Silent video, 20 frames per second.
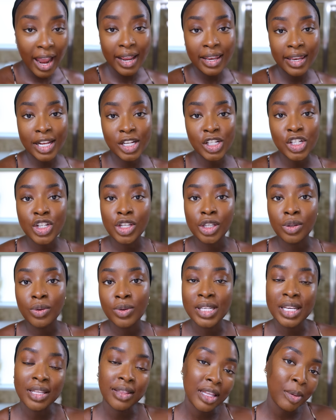I like to
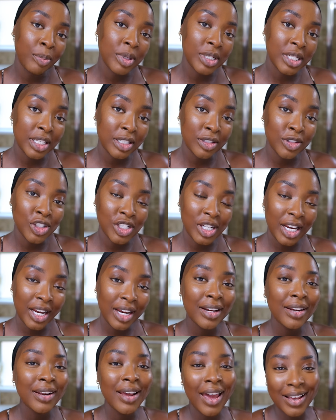use in that particular
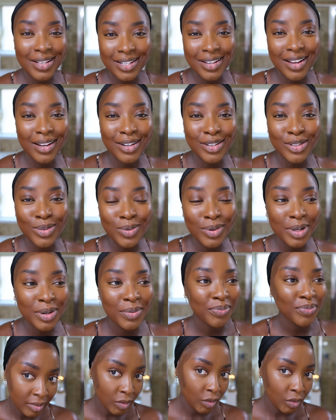shade as a contour.